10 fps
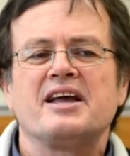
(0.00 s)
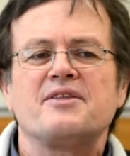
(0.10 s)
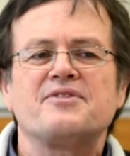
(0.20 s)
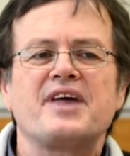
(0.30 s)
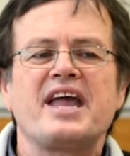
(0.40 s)

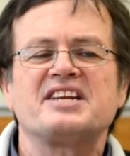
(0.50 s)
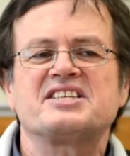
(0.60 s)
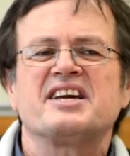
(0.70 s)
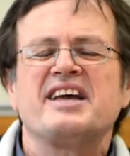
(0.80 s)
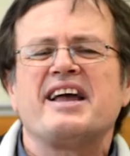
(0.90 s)

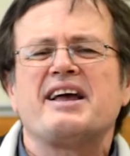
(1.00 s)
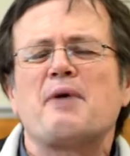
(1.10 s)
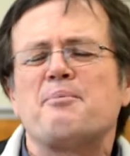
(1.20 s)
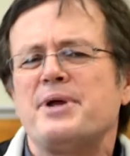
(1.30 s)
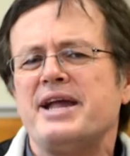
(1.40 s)
that
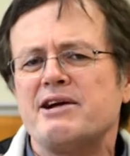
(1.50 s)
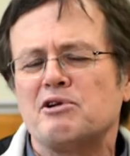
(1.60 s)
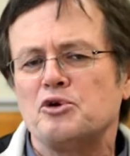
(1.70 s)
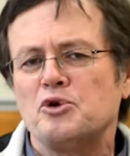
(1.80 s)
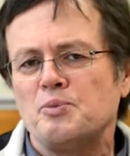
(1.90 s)
appear
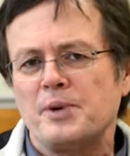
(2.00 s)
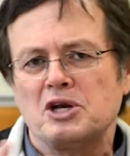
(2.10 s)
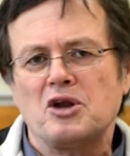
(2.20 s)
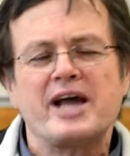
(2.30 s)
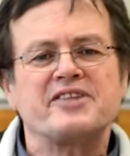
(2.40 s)
a little bit
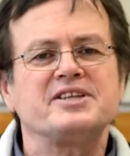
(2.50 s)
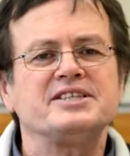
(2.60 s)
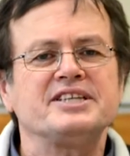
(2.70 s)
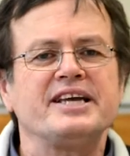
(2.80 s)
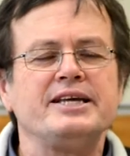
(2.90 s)
like the
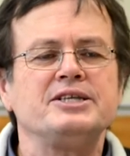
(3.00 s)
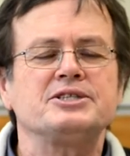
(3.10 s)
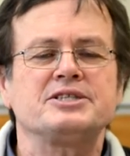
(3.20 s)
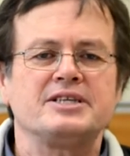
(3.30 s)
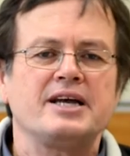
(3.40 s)

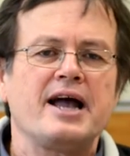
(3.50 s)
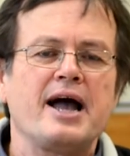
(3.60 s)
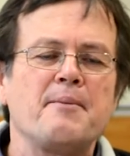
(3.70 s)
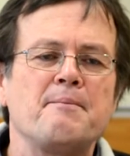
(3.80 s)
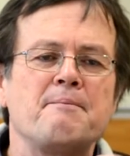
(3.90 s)
disease.
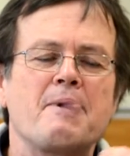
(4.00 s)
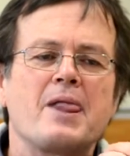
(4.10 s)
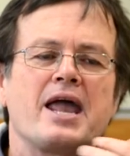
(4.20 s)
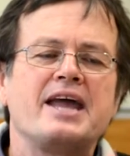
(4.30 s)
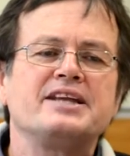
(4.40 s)
And
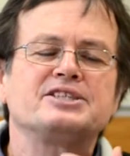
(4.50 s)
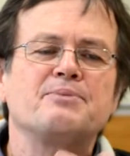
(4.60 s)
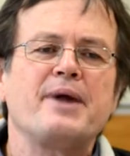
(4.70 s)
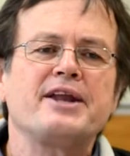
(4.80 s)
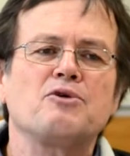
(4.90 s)
it's a
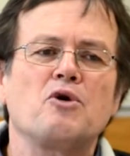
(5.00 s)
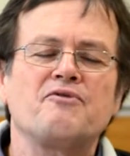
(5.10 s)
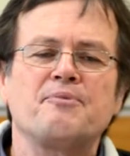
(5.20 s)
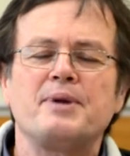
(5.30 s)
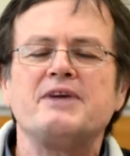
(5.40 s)
matter
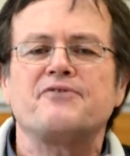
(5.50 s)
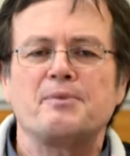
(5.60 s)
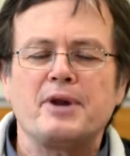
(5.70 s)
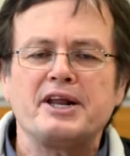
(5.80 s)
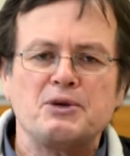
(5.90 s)
of being
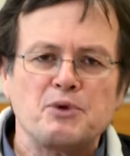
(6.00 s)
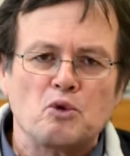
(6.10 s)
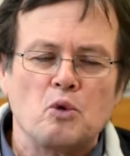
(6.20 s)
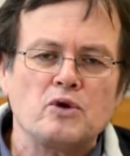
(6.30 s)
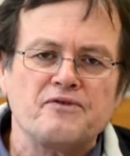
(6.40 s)
familiar with
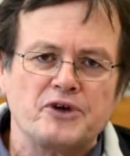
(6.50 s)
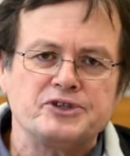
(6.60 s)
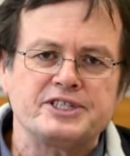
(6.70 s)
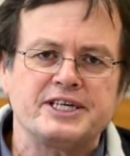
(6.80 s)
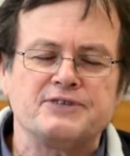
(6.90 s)
all of
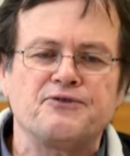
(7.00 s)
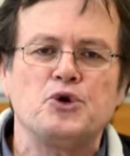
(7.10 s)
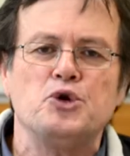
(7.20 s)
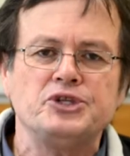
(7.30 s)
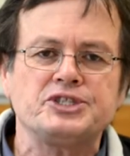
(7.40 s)
those things
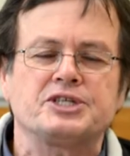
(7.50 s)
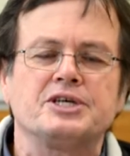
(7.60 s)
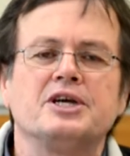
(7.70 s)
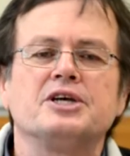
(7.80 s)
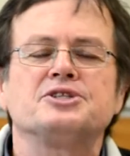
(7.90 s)
first
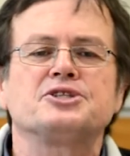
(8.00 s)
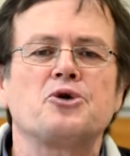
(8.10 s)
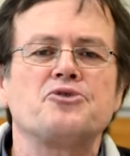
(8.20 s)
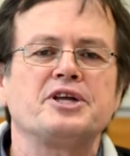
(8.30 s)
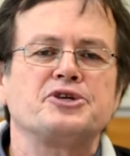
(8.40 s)

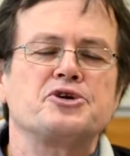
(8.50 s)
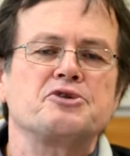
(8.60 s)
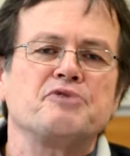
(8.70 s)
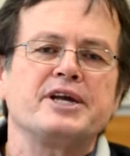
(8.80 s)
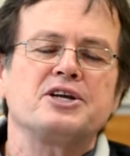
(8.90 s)
so that you
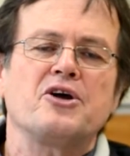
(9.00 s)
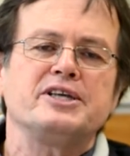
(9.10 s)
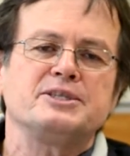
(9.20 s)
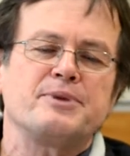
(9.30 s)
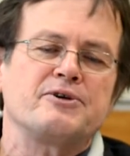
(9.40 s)
can
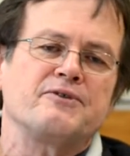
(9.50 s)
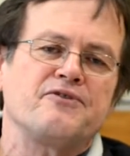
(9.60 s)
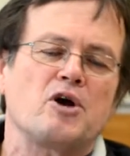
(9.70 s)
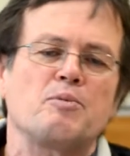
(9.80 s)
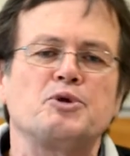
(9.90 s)
recognize American
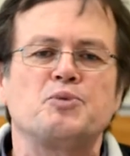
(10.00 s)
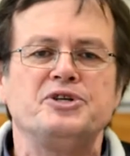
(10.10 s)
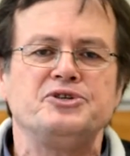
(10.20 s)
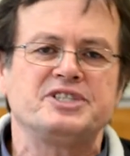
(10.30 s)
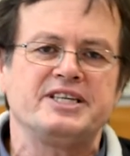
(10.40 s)
foulbrood when
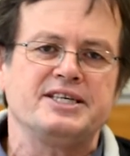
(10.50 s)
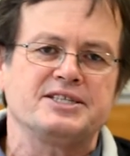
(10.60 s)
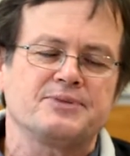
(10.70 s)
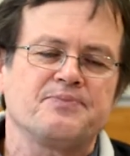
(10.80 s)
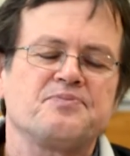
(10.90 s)
you see
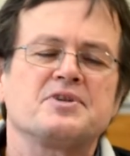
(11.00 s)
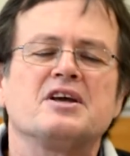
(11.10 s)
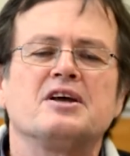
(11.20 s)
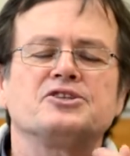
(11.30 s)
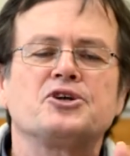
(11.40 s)
it.
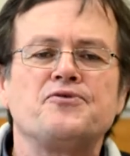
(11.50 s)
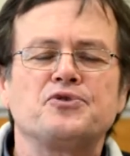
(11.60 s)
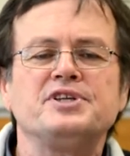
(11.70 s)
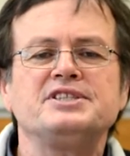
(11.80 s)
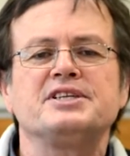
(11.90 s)
So
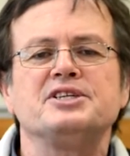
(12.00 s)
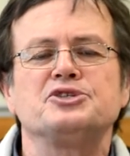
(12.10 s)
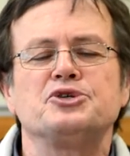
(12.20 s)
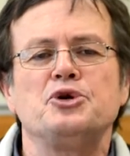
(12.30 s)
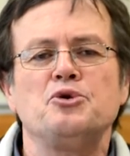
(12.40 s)
for
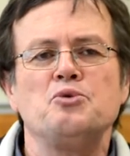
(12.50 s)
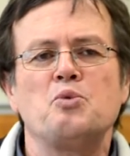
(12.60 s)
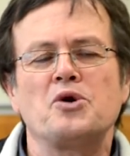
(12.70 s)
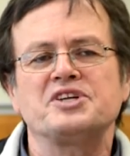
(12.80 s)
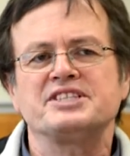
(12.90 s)
instance, you
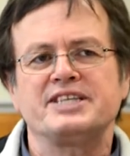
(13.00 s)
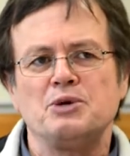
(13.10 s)
want to see